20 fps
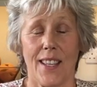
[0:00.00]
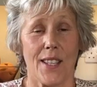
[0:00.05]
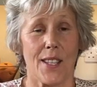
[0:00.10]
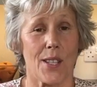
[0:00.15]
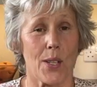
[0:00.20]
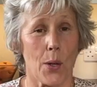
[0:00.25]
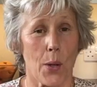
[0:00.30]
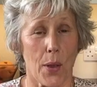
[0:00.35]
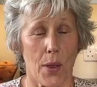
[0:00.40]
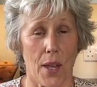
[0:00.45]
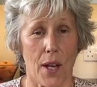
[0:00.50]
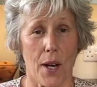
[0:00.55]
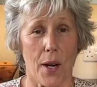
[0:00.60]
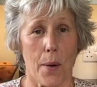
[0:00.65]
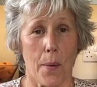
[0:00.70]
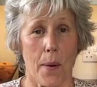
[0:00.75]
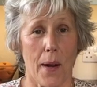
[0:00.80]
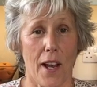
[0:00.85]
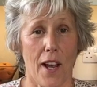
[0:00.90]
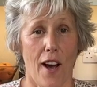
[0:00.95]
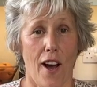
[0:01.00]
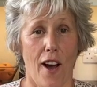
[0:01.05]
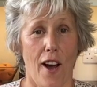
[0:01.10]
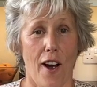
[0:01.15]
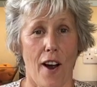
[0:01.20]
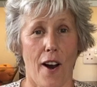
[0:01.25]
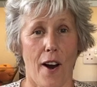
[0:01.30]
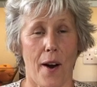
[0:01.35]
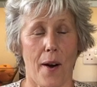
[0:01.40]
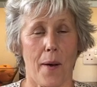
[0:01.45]
So there we
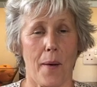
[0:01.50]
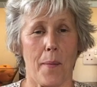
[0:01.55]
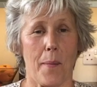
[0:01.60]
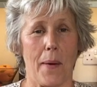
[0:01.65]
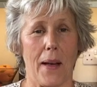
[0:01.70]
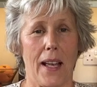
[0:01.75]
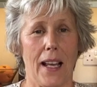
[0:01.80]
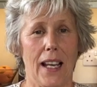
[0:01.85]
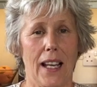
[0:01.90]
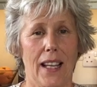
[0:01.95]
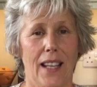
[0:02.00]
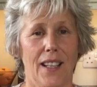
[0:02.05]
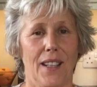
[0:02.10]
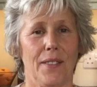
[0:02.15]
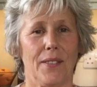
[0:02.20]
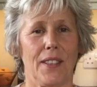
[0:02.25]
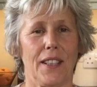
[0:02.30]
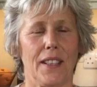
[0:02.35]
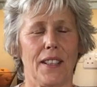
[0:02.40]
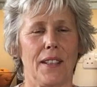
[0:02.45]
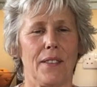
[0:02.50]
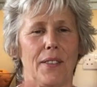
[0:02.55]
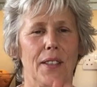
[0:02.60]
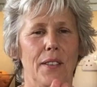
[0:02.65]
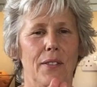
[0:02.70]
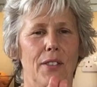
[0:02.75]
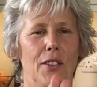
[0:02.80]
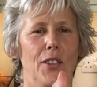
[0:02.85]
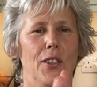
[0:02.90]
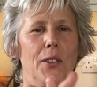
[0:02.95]
are, my lovely, lovely
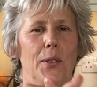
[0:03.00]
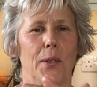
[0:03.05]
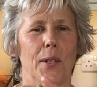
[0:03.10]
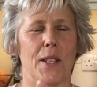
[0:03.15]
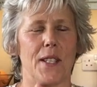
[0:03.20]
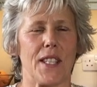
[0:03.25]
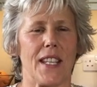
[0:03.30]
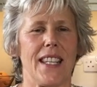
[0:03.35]
followers.